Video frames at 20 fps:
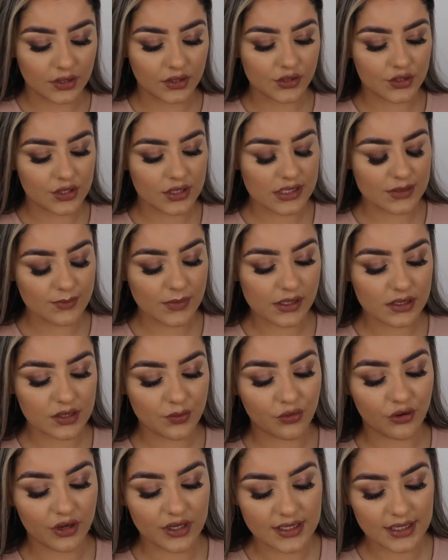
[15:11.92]
She smells
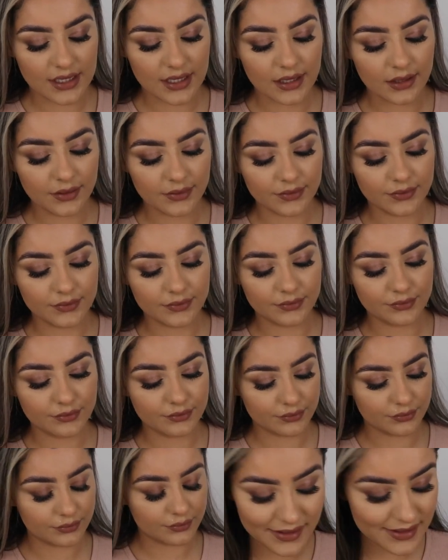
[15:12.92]
pretty.
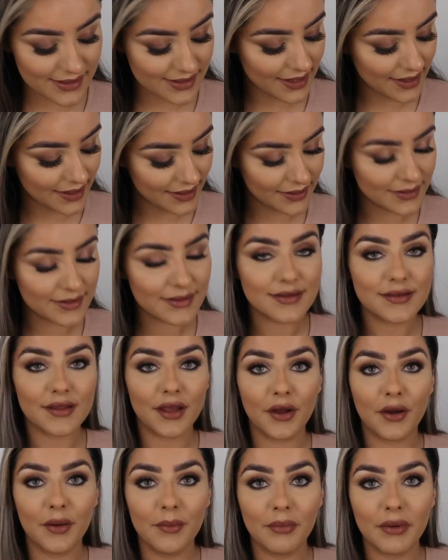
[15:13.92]
This is the
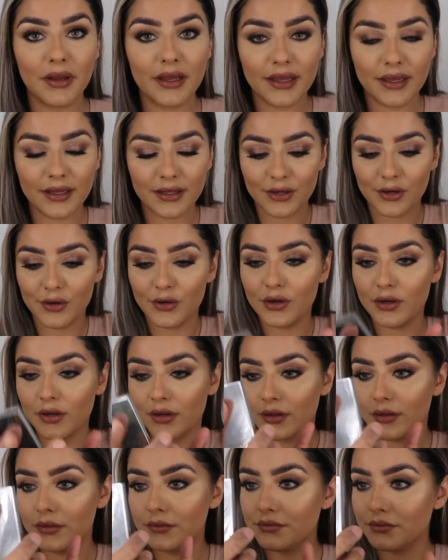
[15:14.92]
completed
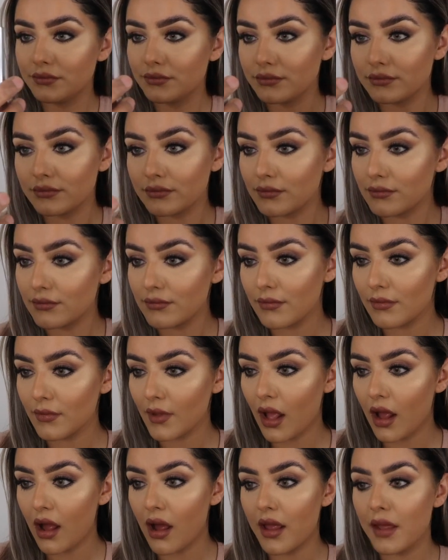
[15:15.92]
look.
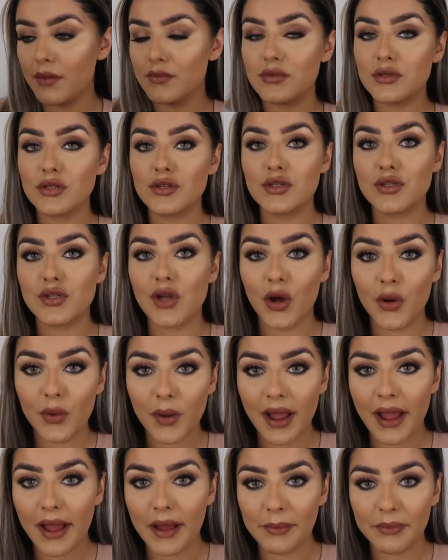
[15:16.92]
I'm so
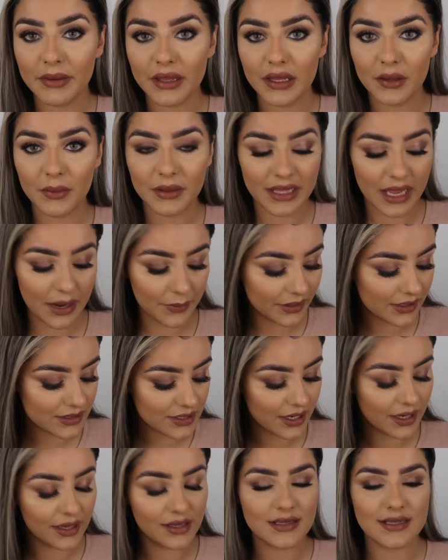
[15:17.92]
happy with how it
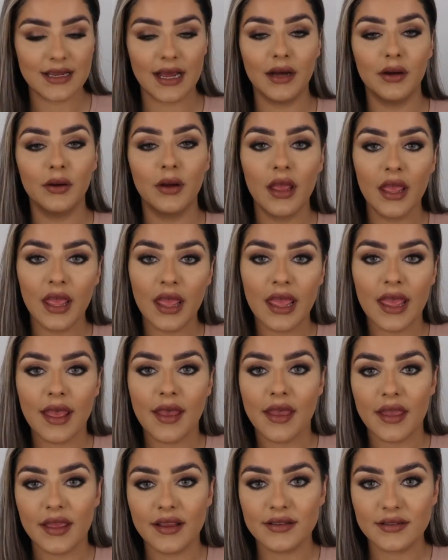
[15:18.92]
turned out.
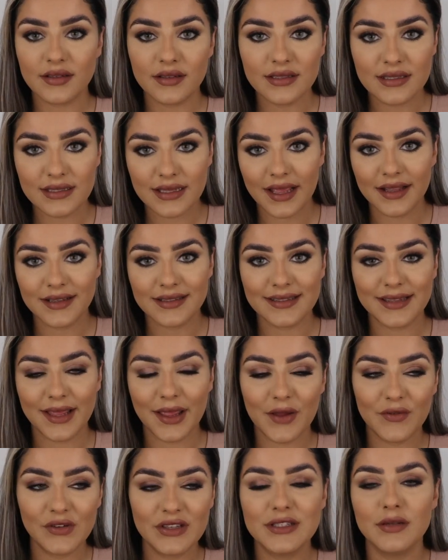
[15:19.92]
It does get
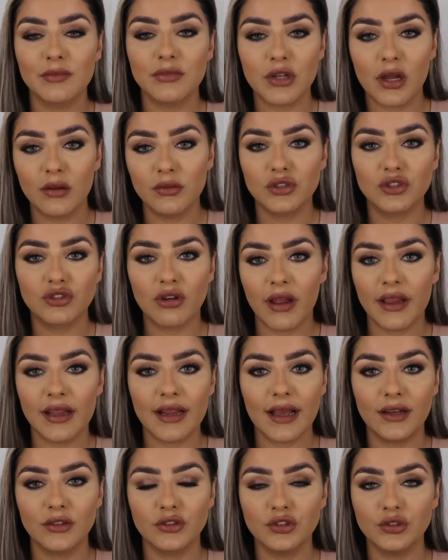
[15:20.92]
scary sometimes trying
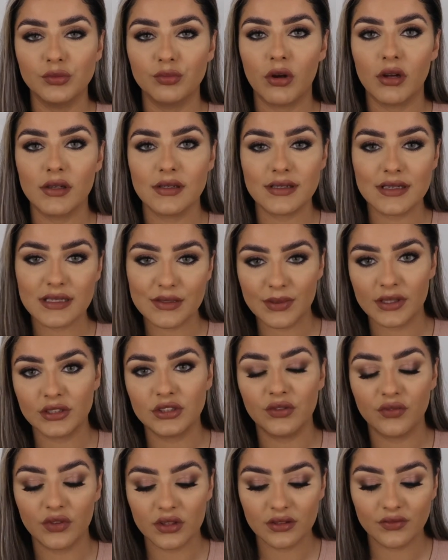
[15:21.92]
out new products,
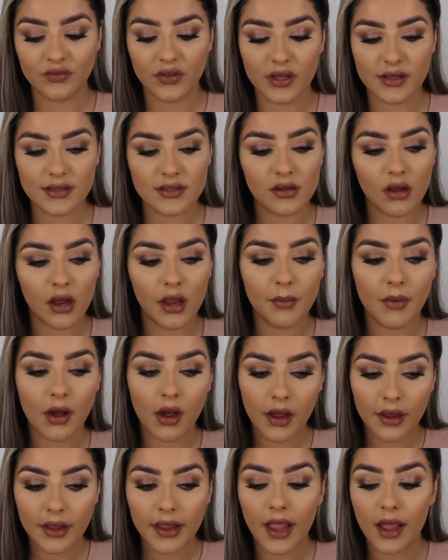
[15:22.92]
especially for the first time.
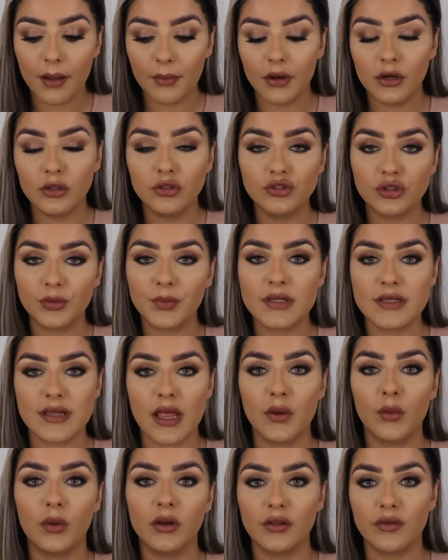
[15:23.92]
I am
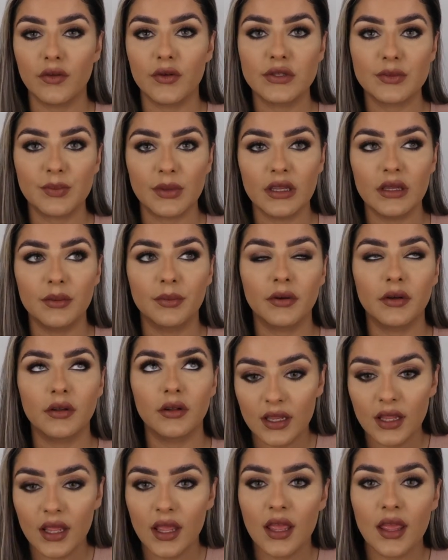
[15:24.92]
100% one of those
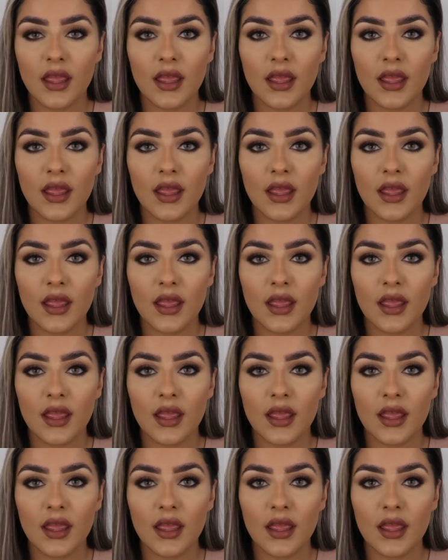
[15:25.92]
people.